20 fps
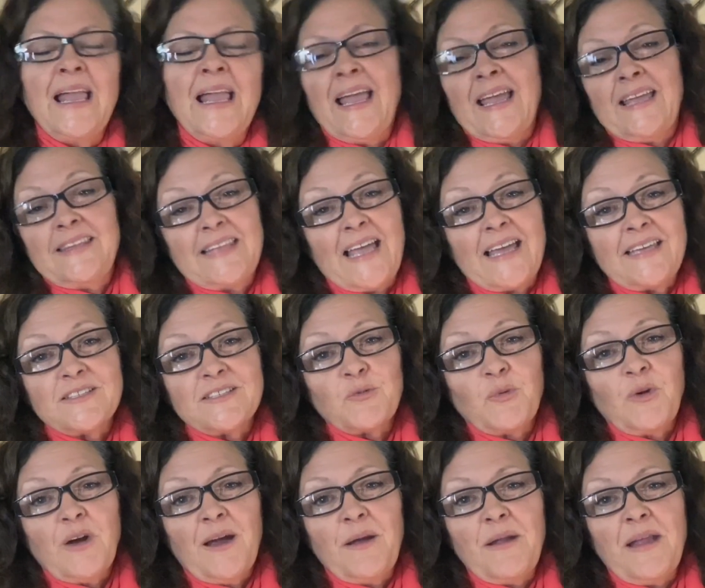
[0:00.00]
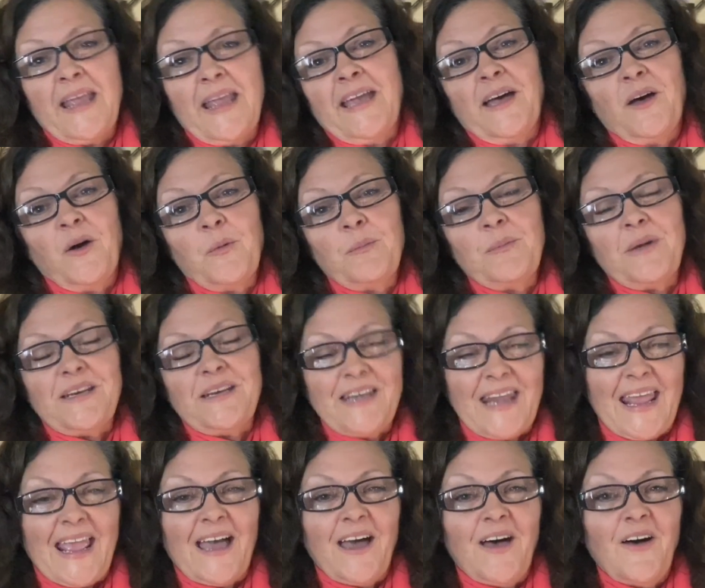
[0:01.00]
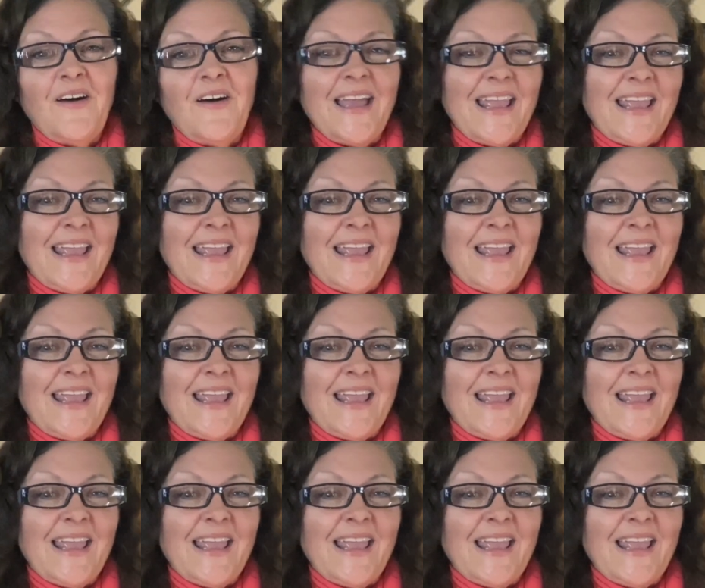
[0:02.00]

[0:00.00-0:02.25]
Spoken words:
And that's where I am now.